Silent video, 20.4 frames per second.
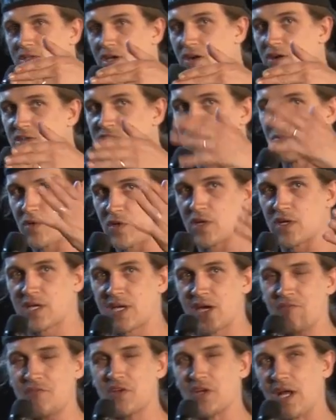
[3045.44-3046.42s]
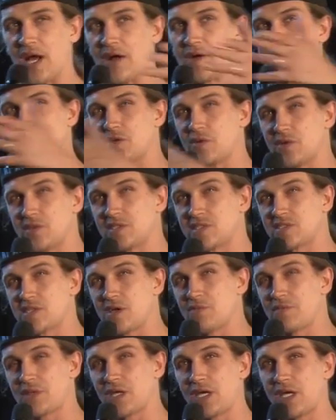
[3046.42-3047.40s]
there because we're Kevin and I are doing
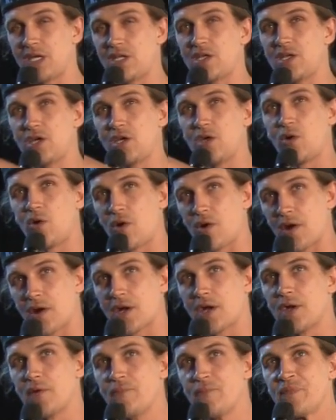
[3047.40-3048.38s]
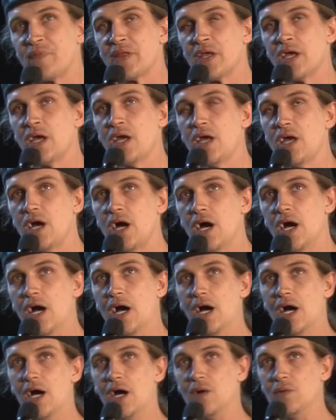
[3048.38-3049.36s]
something in New York,
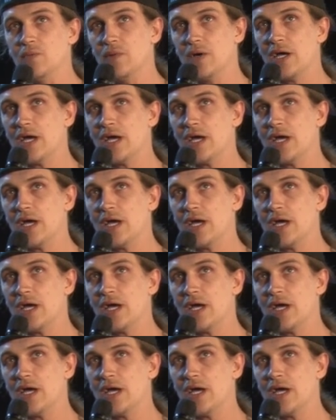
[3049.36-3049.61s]
um,